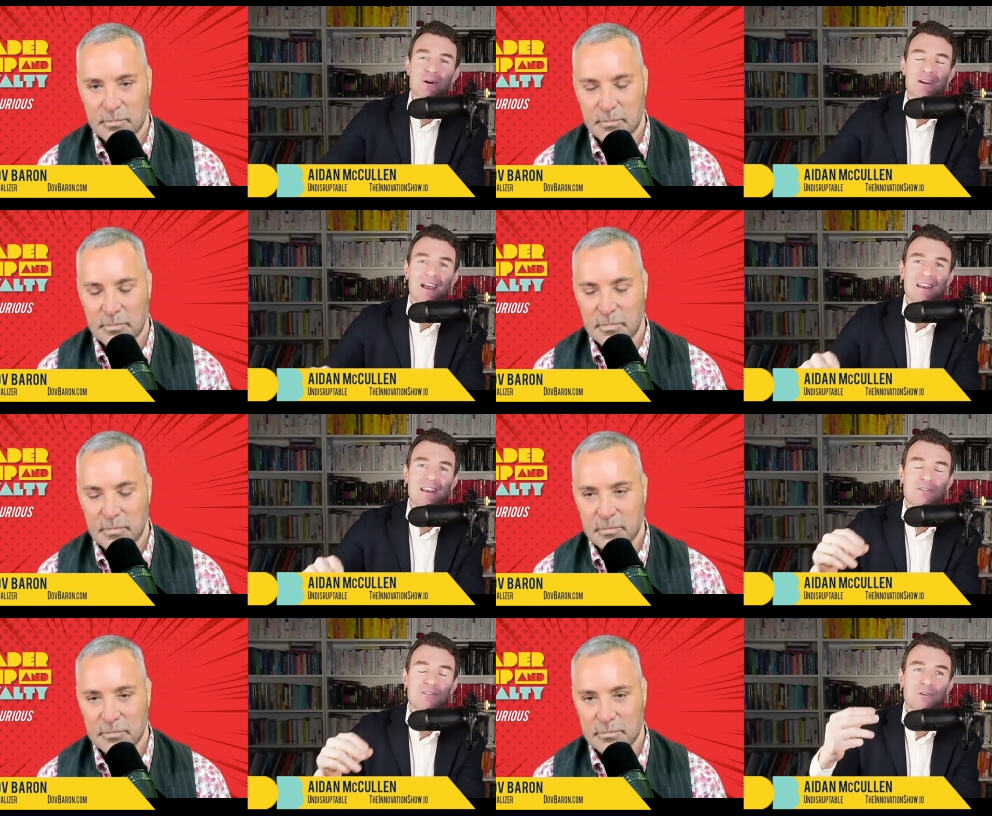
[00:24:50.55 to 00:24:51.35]
Speaker 1: And if
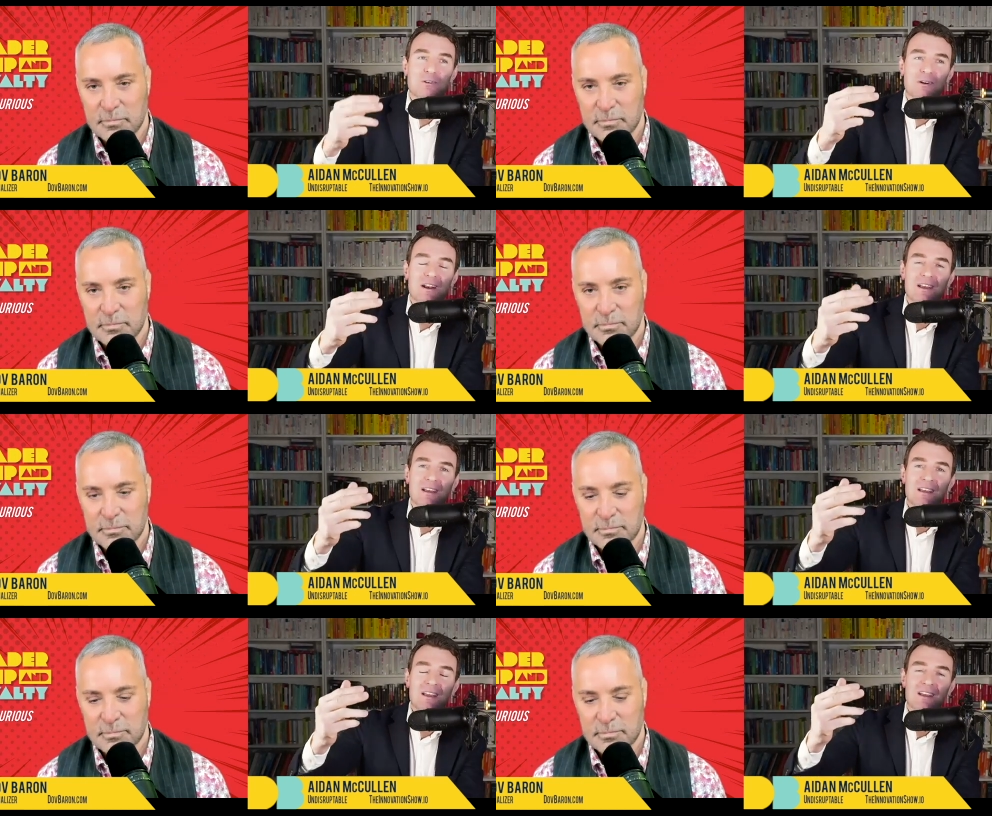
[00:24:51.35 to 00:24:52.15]
you create a
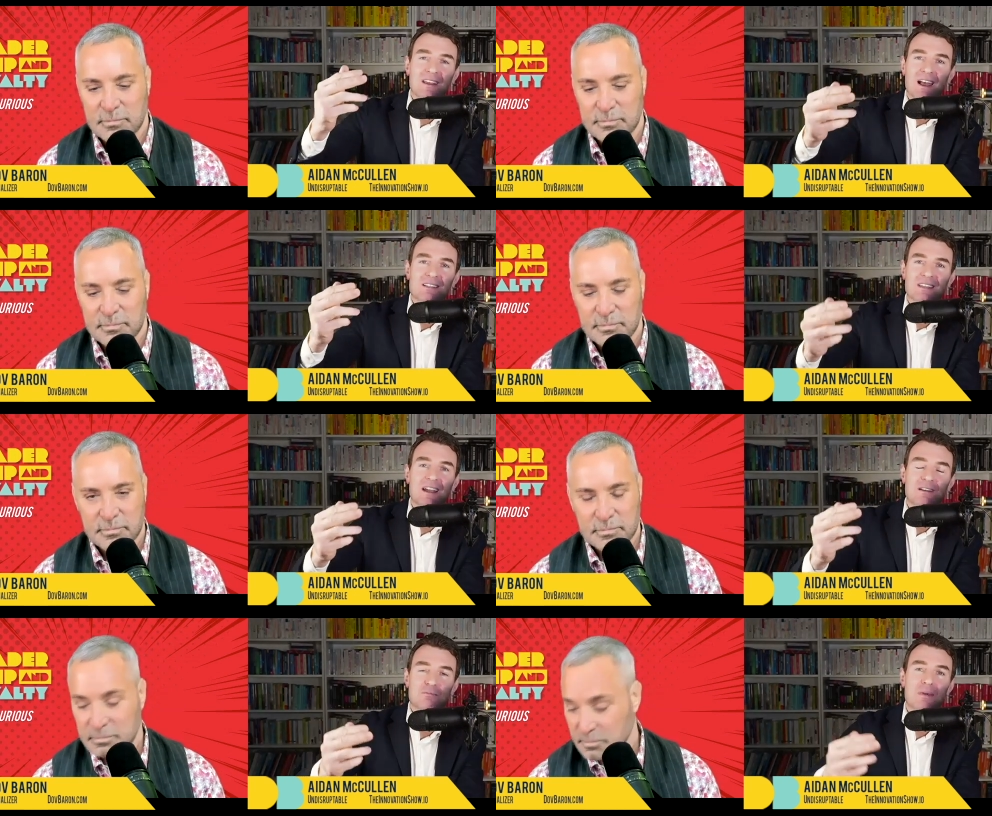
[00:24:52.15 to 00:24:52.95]
cascade of
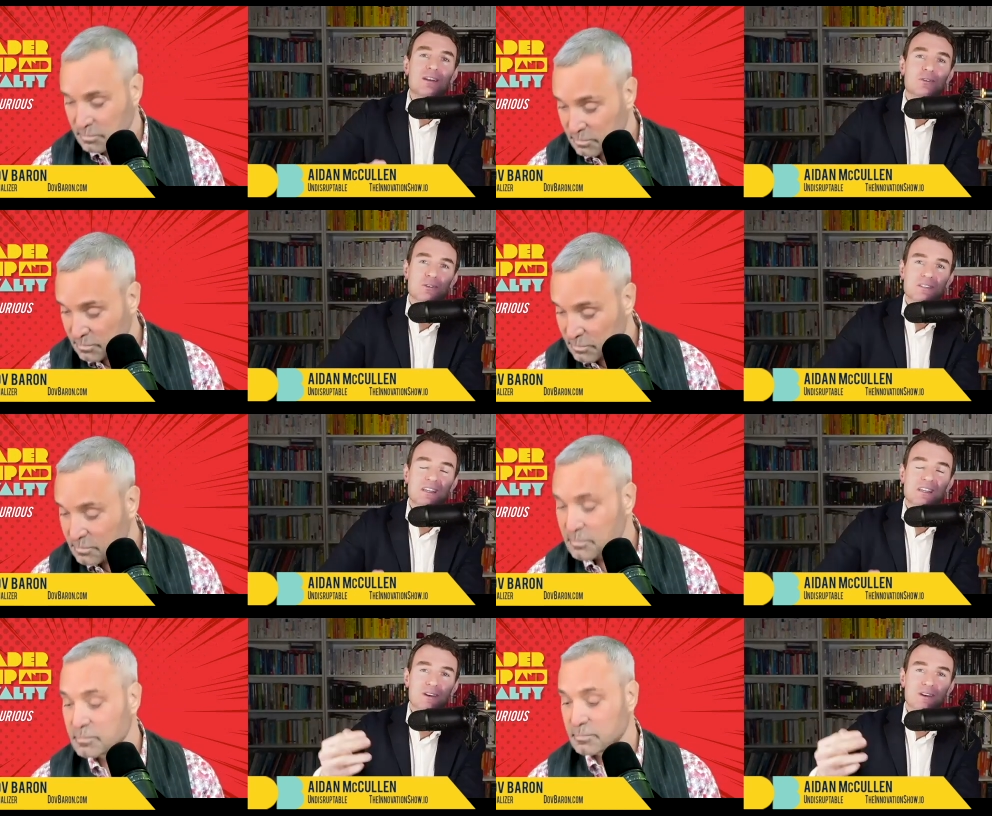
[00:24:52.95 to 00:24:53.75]
mentors
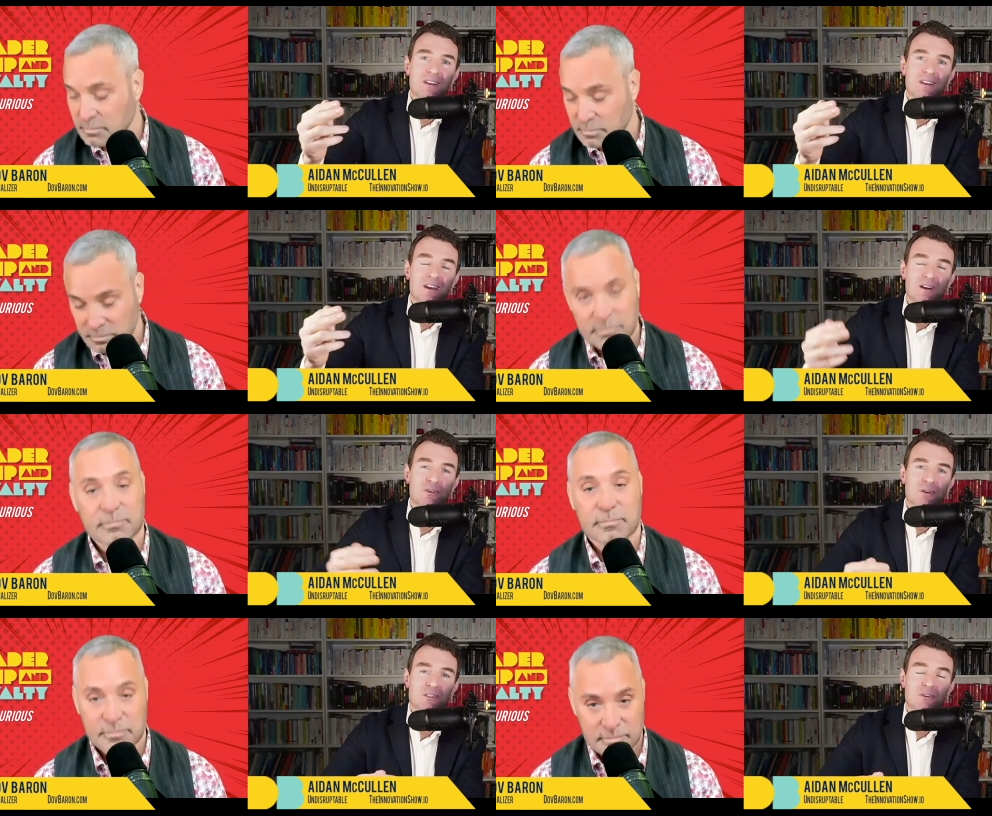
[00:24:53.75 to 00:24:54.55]
even across
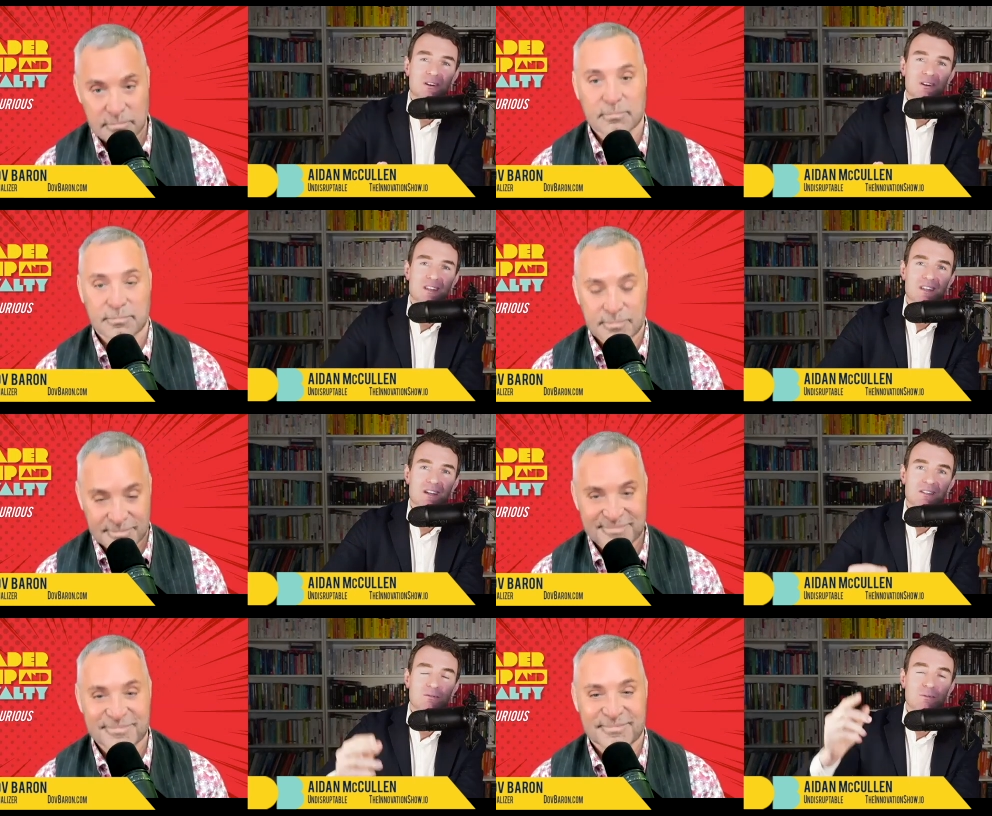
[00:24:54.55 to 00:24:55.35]
an organization
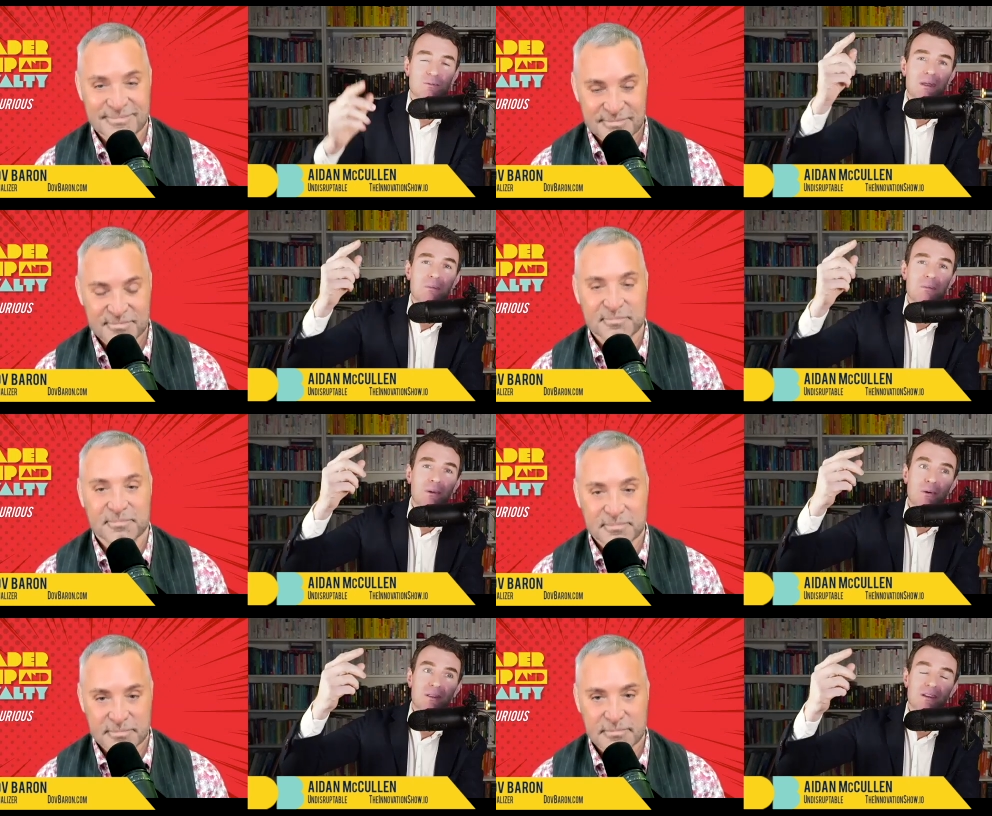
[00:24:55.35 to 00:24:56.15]
from the people who
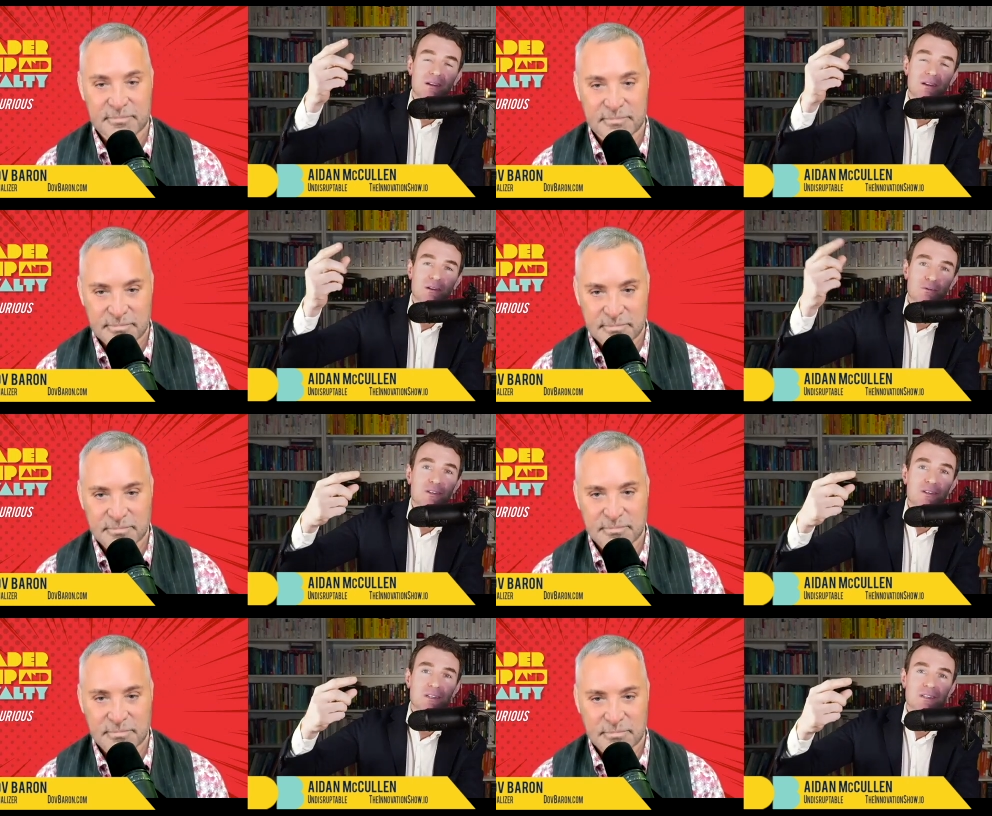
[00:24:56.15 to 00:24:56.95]
are there
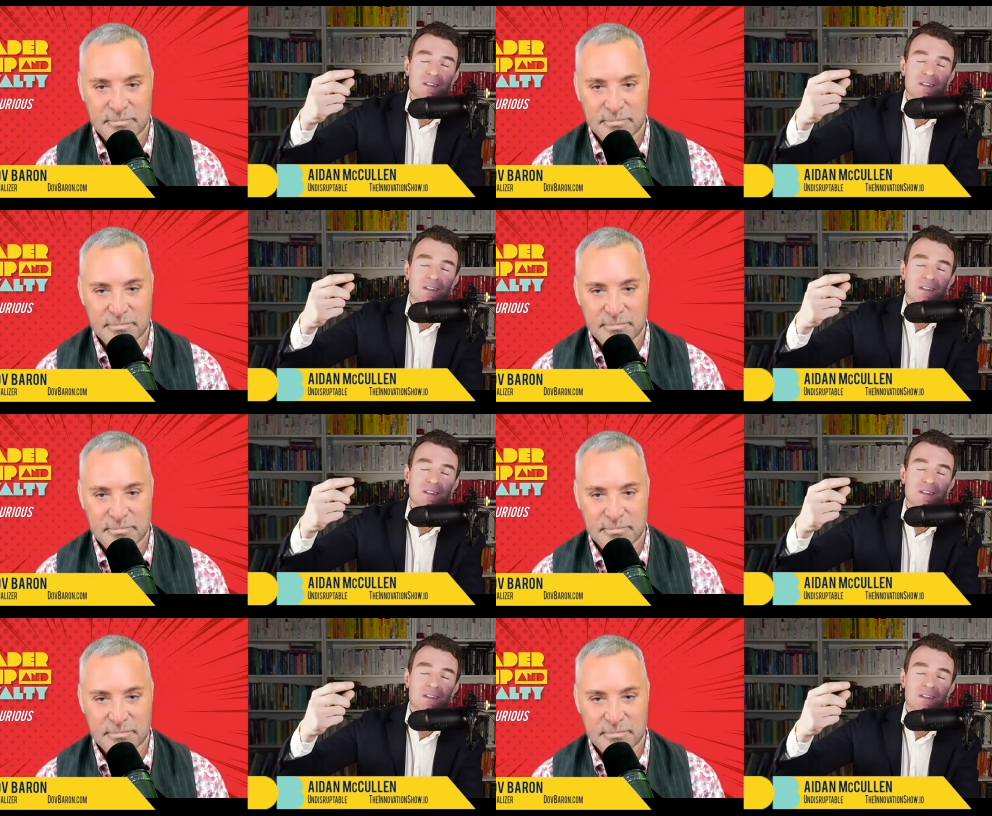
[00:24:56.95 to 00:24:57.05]
converted,